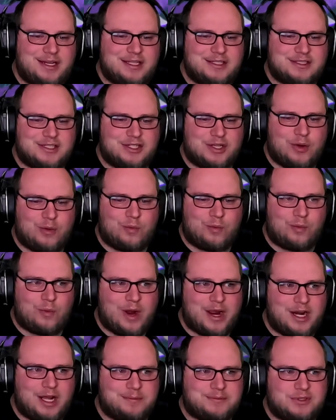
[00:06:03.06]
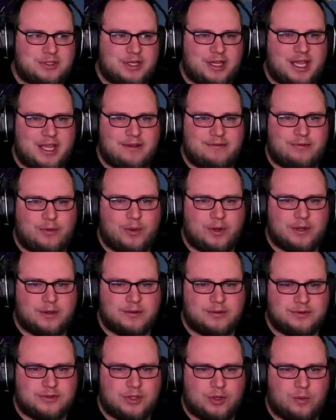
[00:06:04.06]
he's gonna go right up to A4.
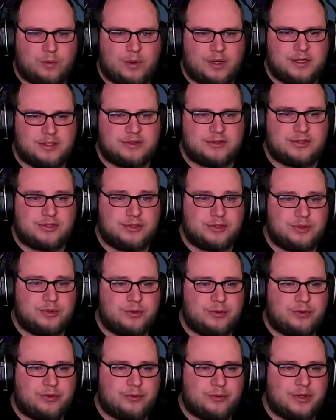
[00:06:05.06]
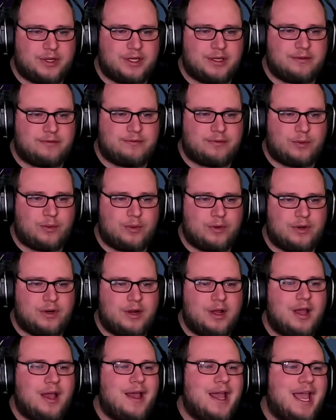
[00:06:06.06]
So 1, 2, 3, 4,
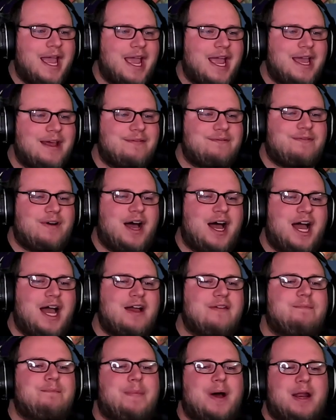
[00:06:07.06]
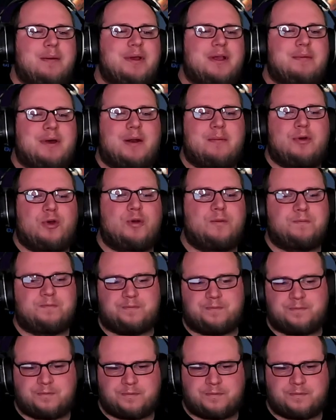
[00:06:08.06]
and 5. Bada bing, bada boom.